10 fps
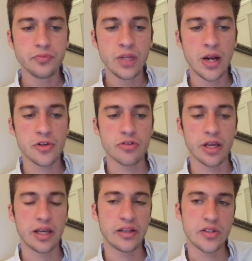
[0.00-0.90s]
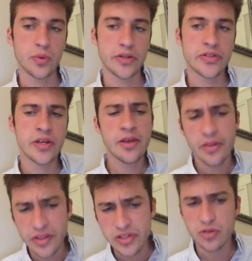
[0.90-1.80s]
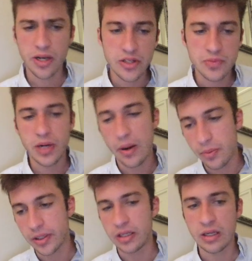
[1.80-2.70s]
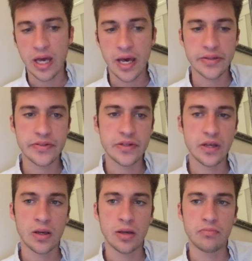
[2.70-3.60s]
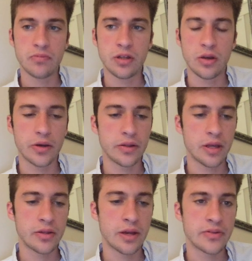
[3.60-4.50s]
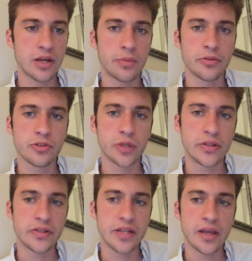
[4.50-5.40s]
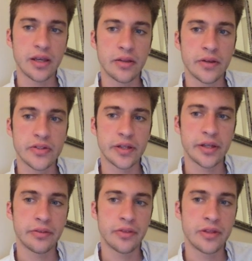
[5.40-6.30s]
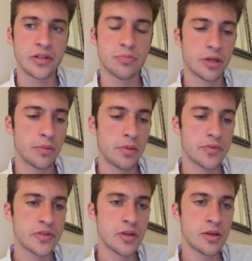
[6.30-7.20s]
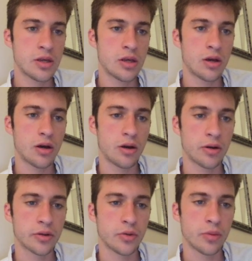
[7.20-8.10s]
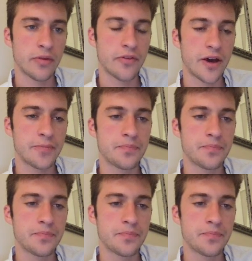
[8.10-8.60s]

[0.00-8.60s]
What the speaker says: our strike at least once, then this trade's probably not a terrible trade to take. It looks like that these premiums are going to be fine.